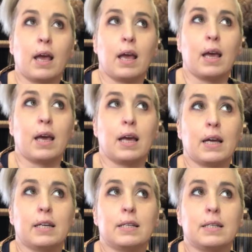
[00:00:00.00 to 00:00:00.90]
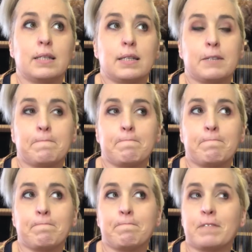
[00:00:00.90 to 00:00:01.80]
and
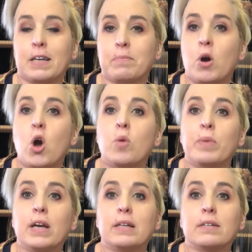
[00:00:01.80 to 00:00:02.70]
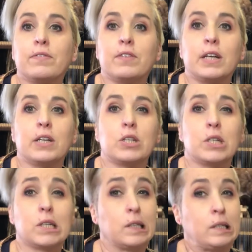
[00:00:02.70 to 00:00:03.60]
I'm hoping to finish